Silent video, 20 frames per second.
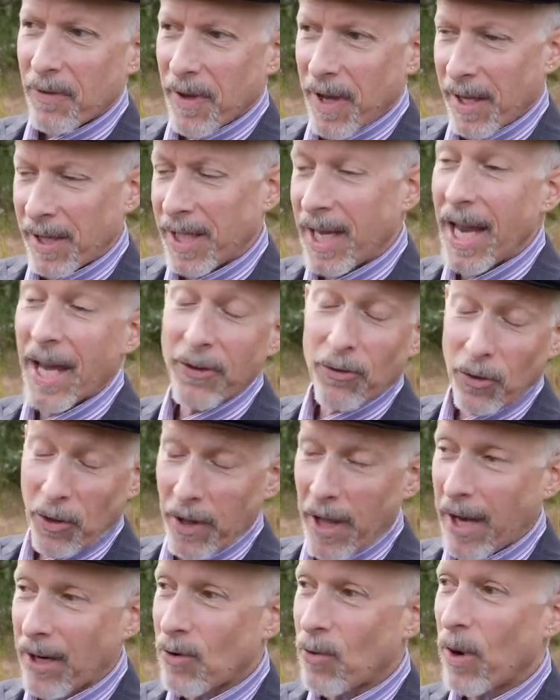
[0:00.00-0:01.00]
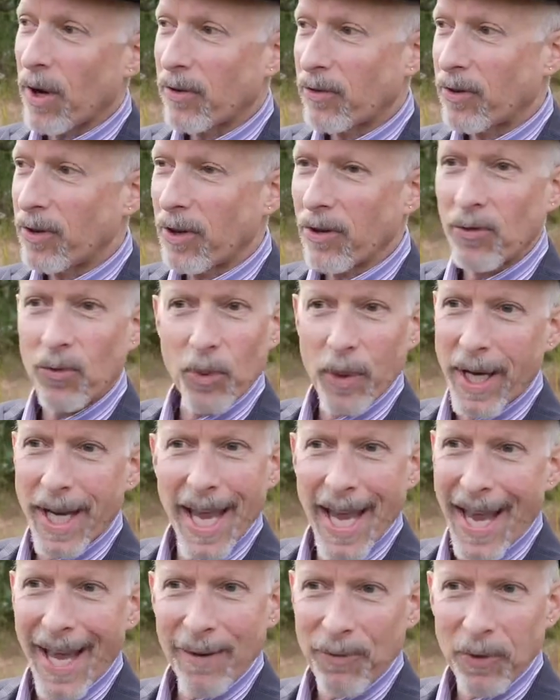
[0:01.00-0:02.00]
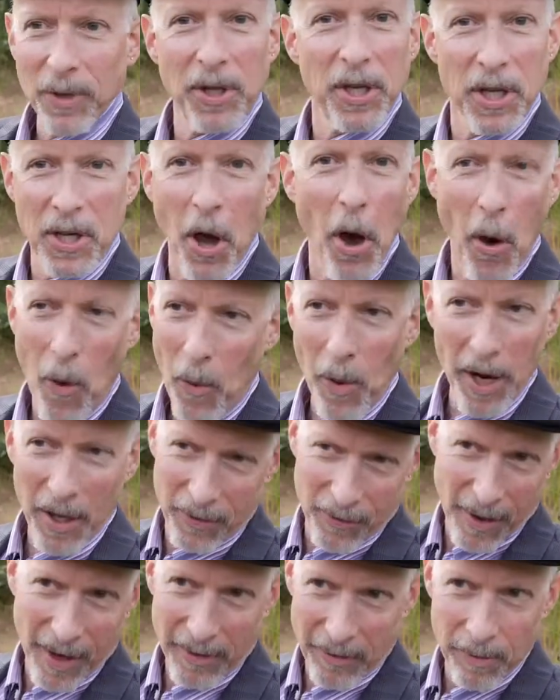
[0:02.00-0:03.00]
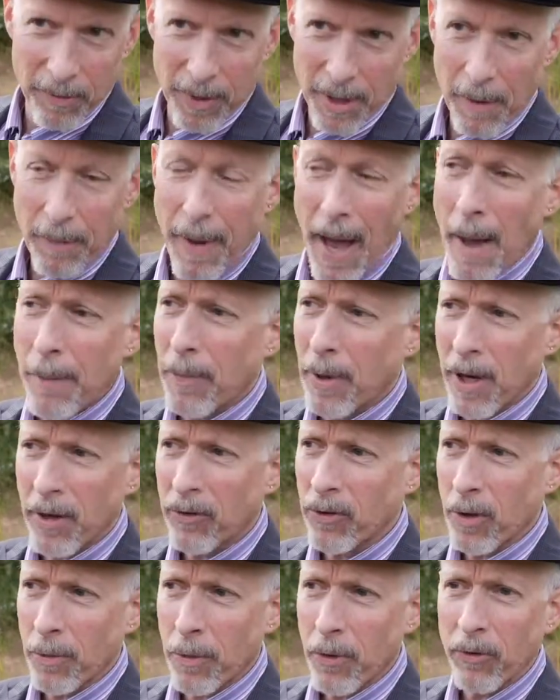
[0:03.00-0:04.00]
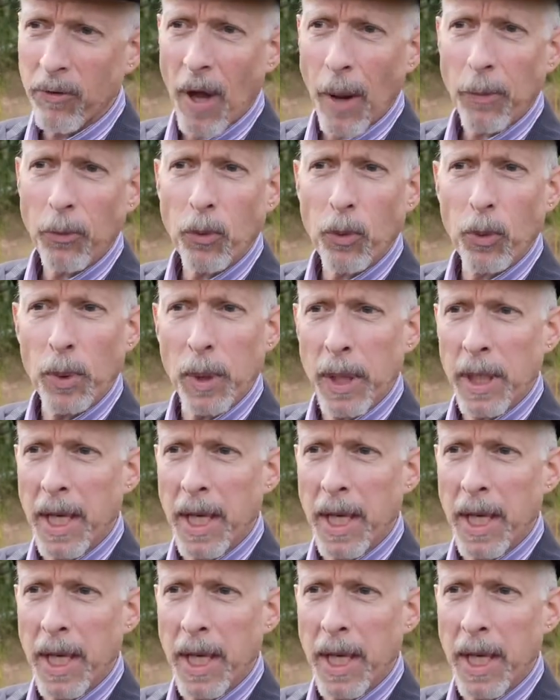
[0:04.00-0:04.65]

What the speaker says: And the answer to that question is we can't really know what it's like to be a bat, because their perceptual